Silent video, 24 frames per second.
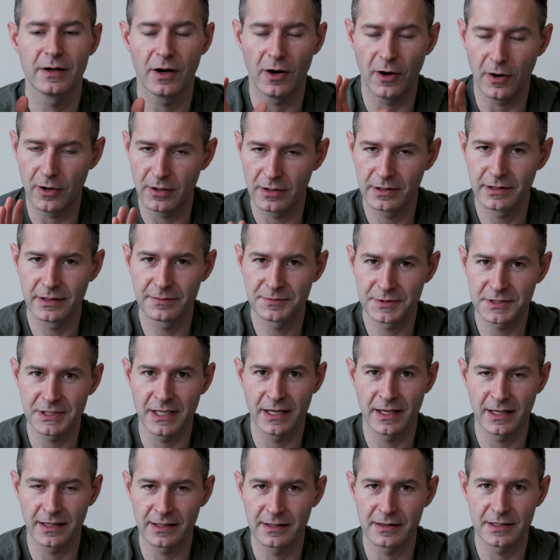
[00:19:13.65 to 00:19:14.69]
all I'm
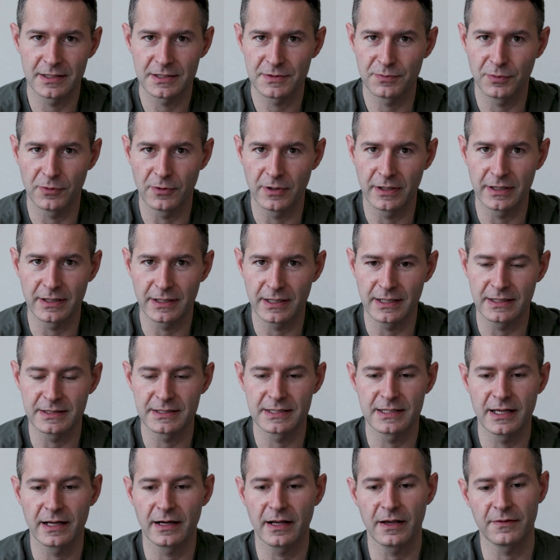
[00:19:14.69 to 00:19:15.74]
saying in this point
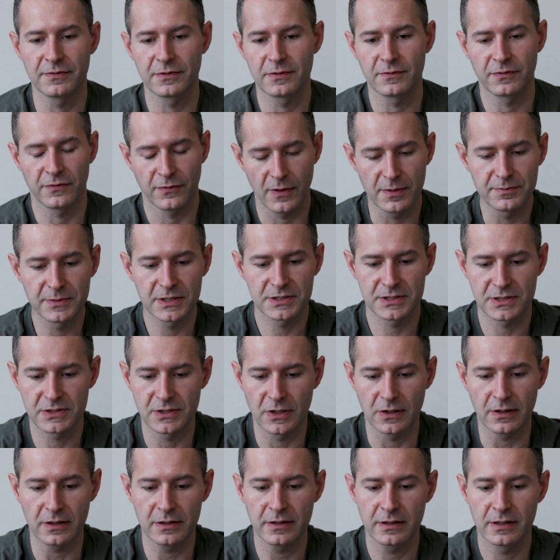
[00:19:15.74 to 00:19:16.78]
is that if from the
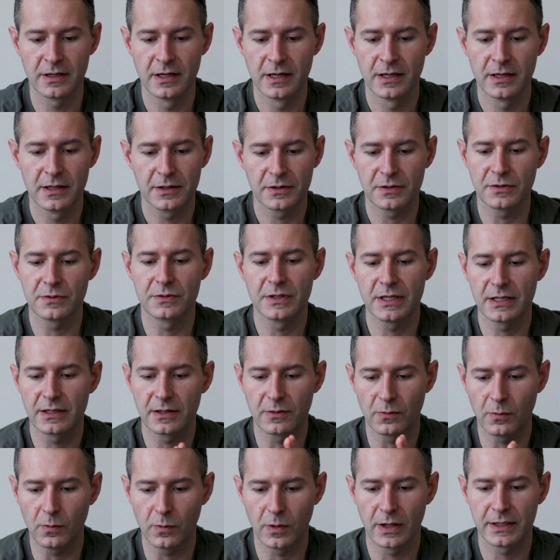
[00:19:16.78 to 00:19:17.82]
start you need
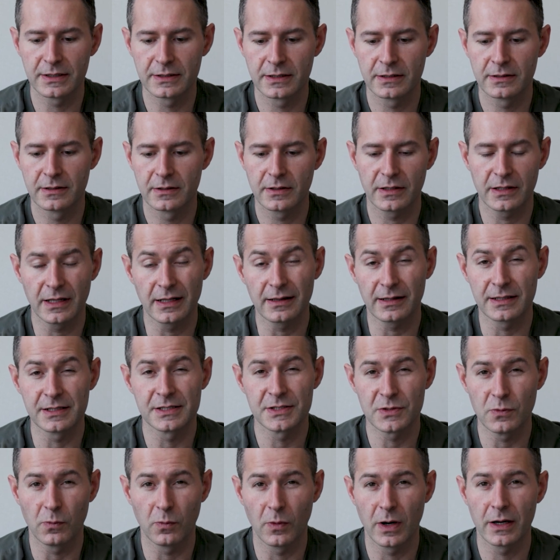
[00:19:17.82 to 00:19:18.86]
at
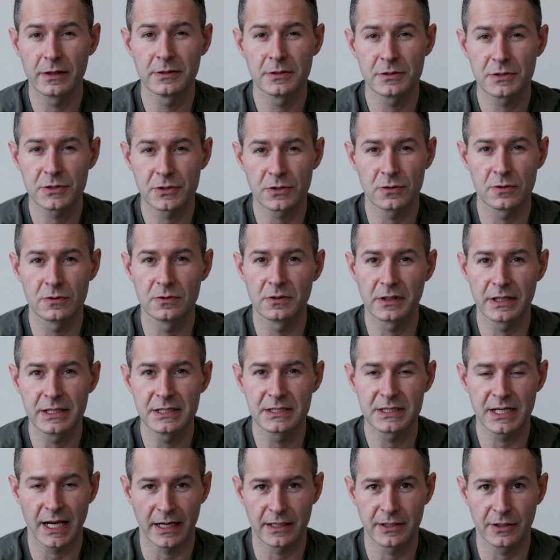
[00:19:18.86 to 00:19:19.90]
least one truly
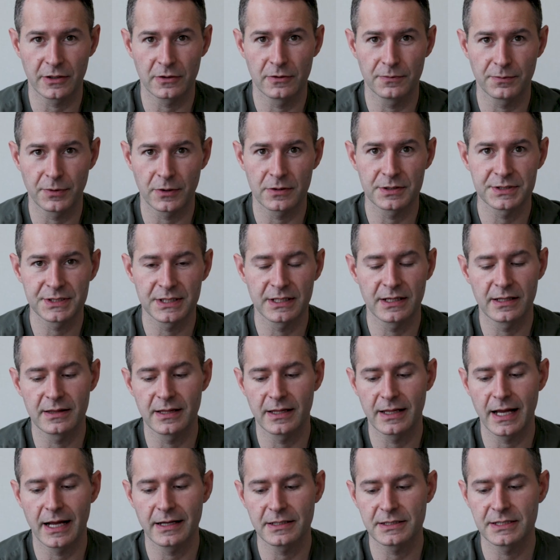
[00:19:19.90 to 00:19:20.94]
technical person, and
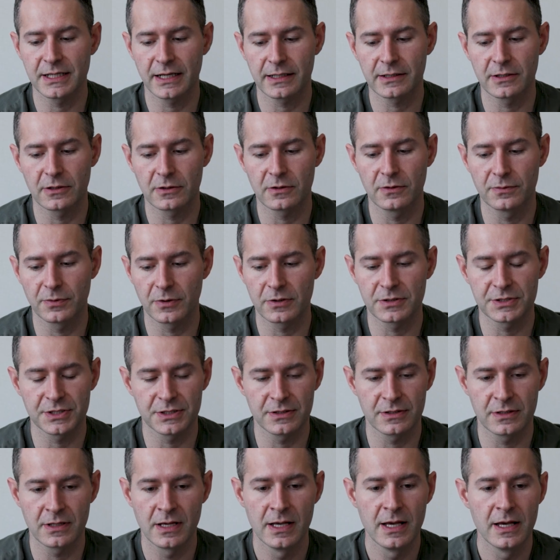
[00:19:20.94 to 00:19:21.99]
that technical
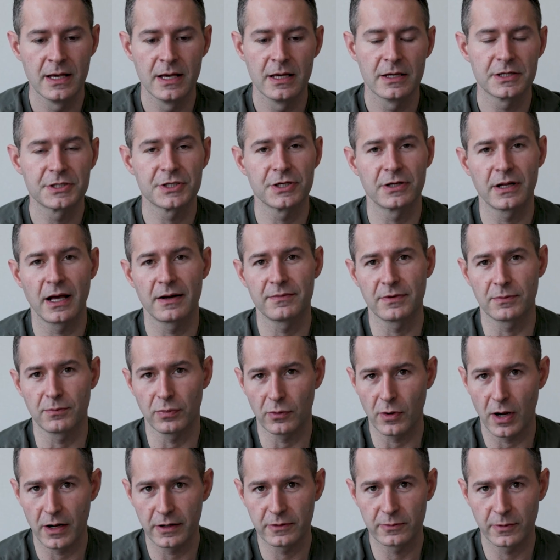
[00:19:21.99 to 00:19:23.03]
person should have a
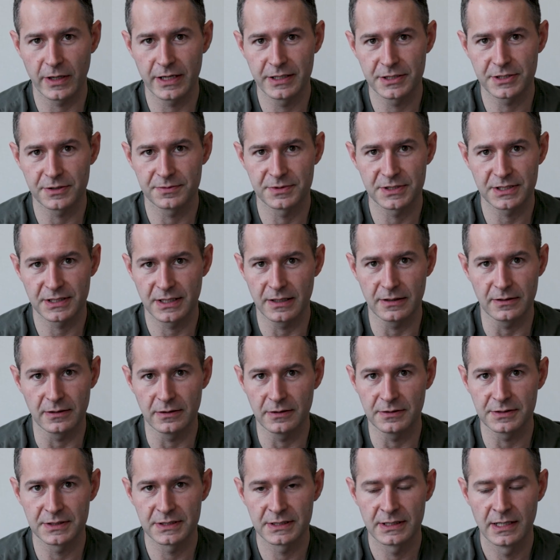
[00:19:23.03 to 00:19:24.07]
broad range of
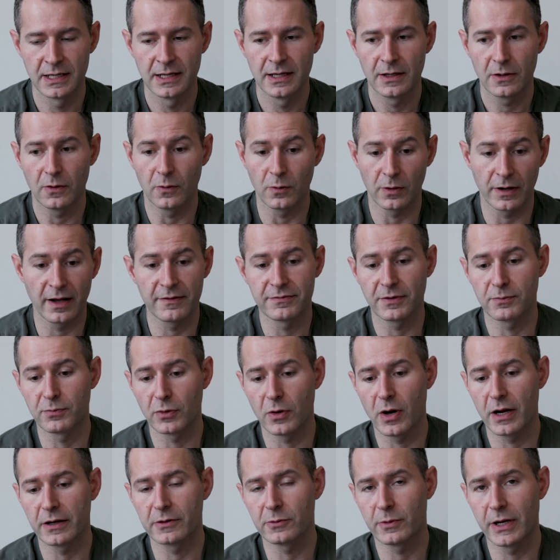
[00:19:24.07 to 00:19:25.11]
skills or have a
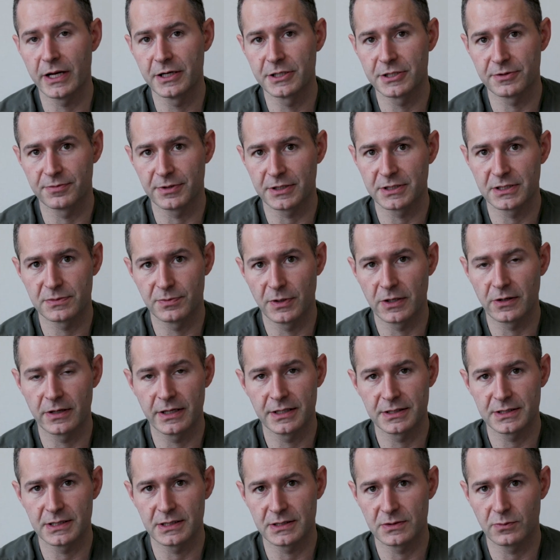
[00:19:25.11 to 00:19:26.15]
broad range of
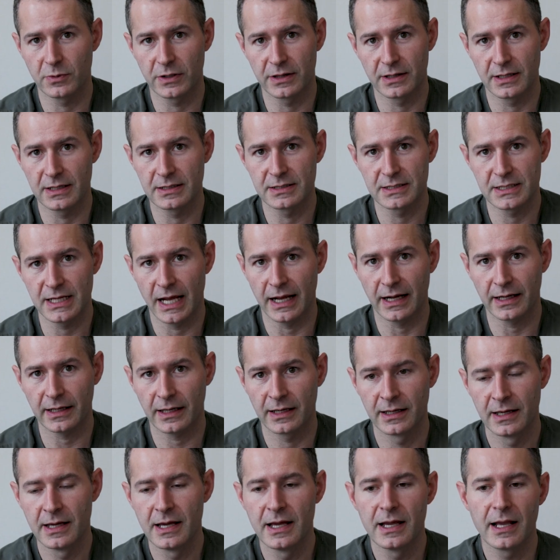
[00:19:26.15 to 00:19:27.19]
experiences within
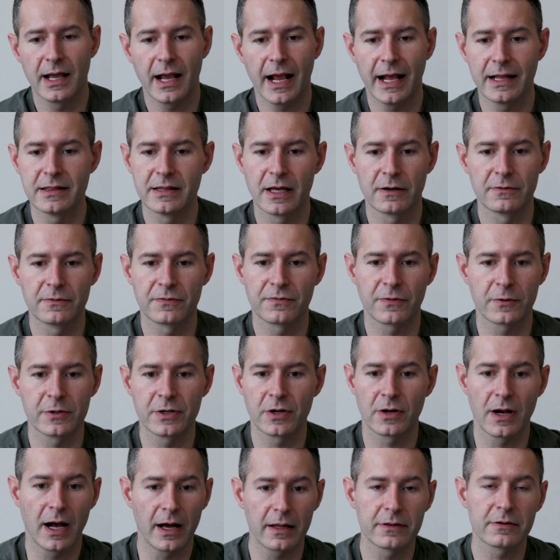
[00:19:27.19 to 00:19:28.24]
tech. And then for
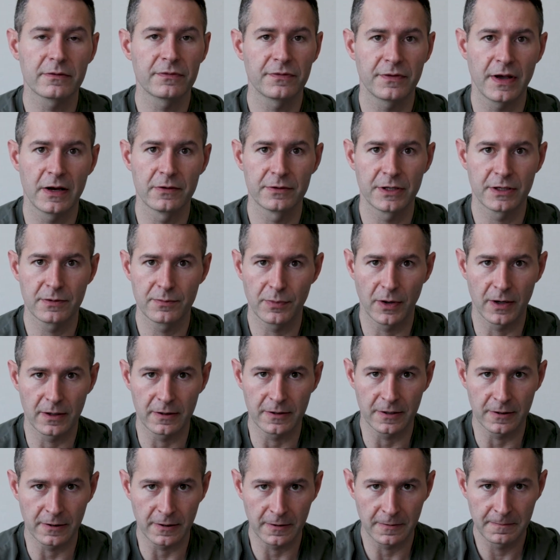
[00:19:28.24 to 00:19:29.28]
your other founding
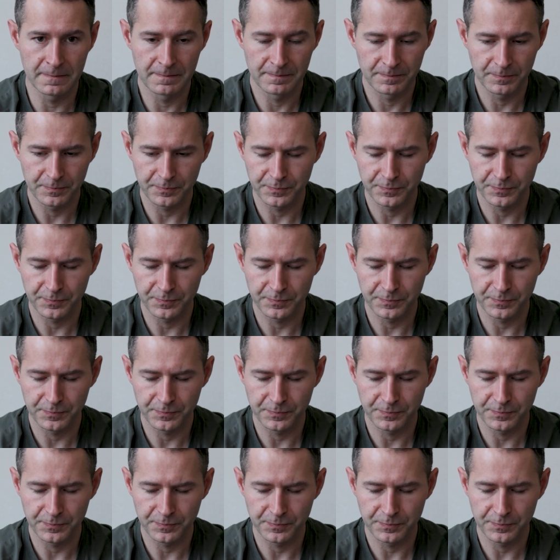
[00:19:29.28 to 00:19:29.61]
partner,